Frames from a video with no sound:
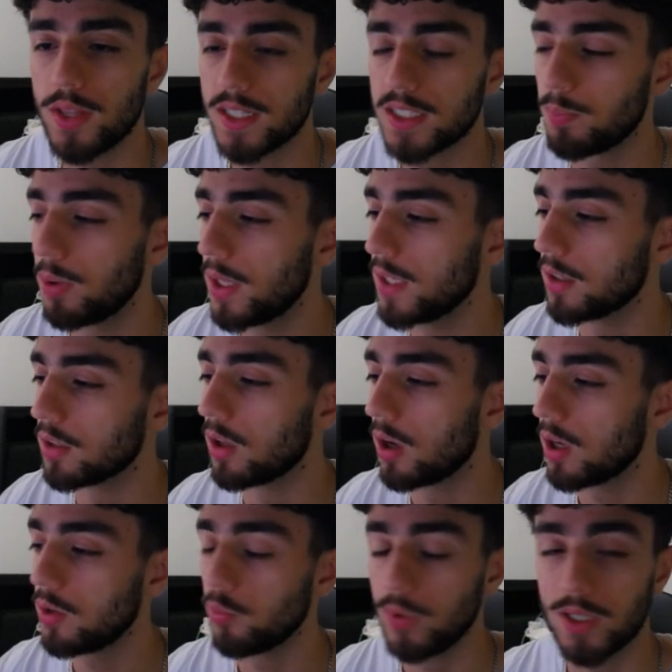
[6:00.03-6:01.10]
things playing
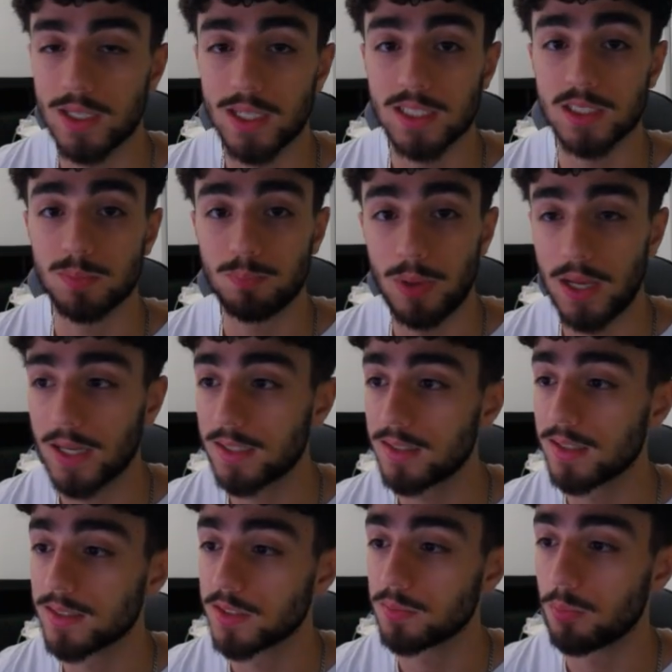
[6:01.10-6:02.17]
along, we can
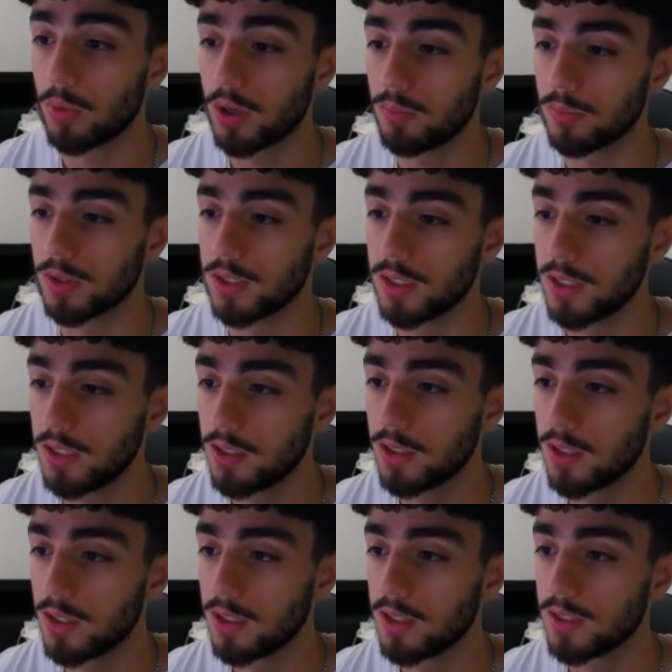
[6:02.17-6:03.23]
expect smart money
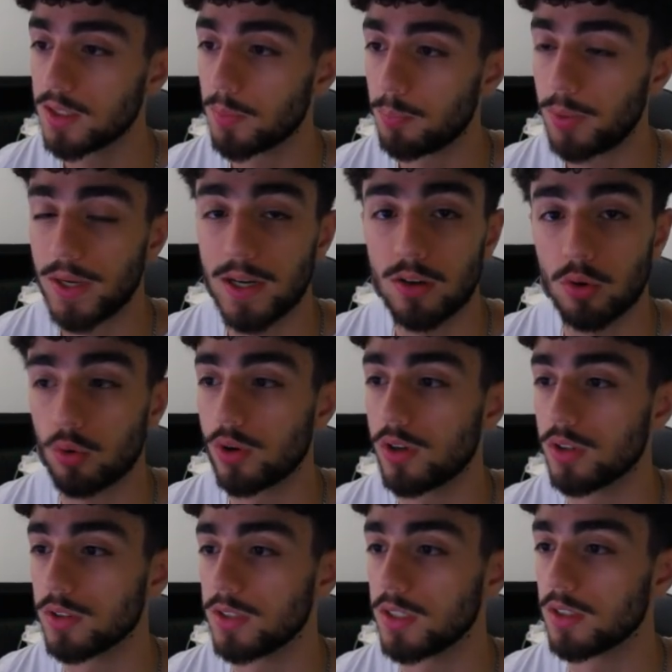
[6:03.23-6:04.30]
to pair
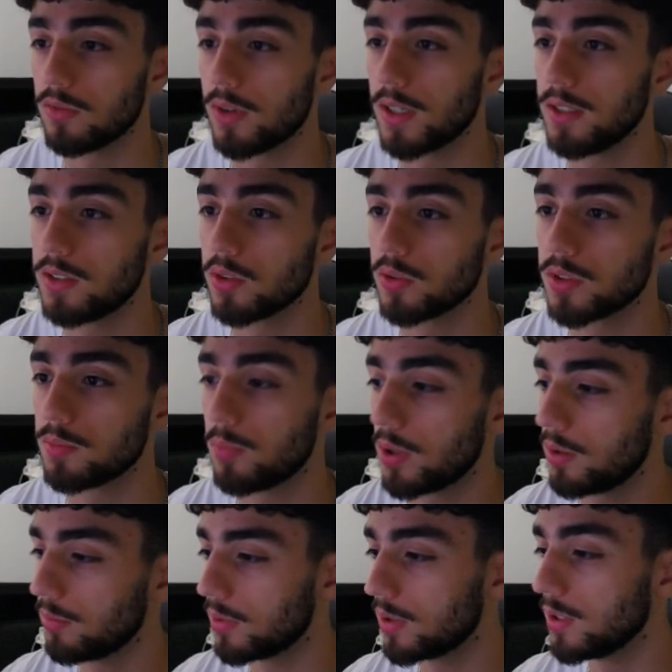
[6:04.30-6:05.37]
orders here, right? So
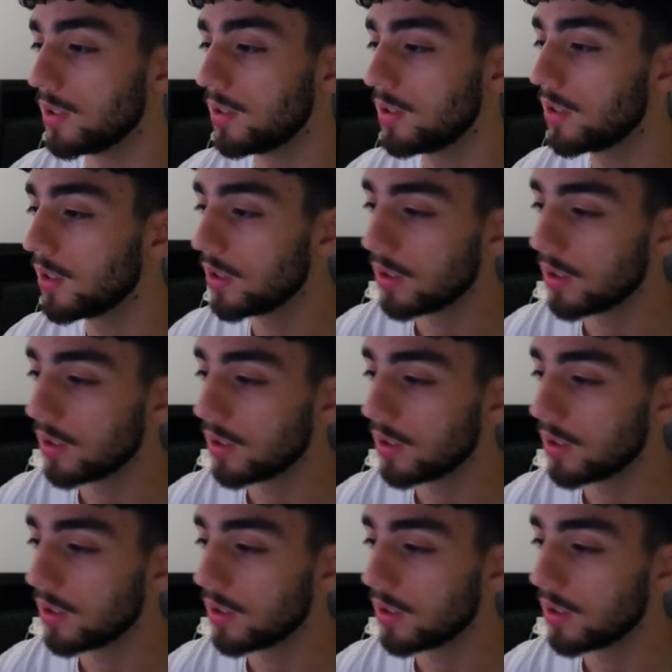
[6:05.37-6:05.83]
smart money